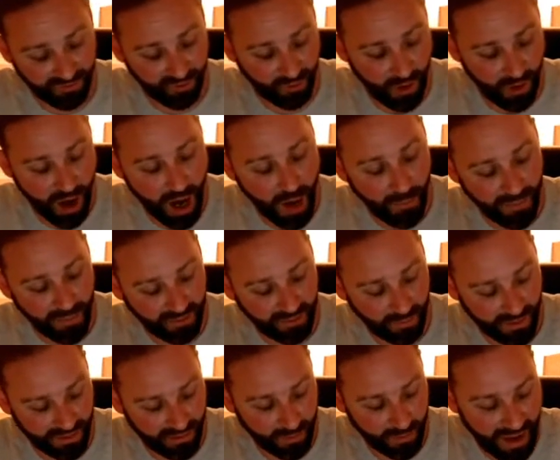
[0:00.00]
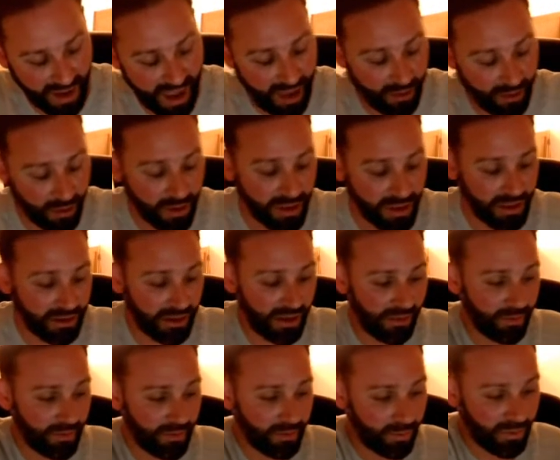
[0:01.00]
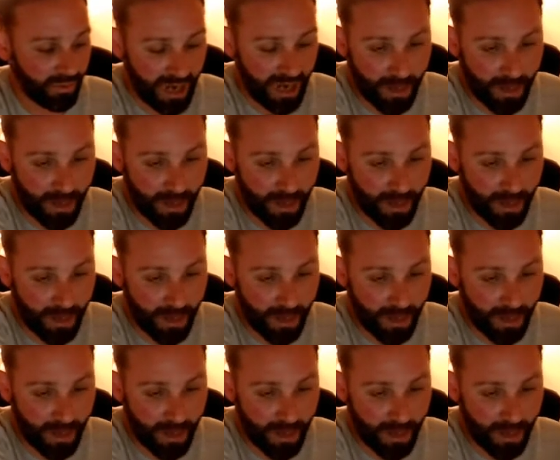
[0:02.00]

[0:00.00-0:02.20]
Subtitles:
drop between the battery and the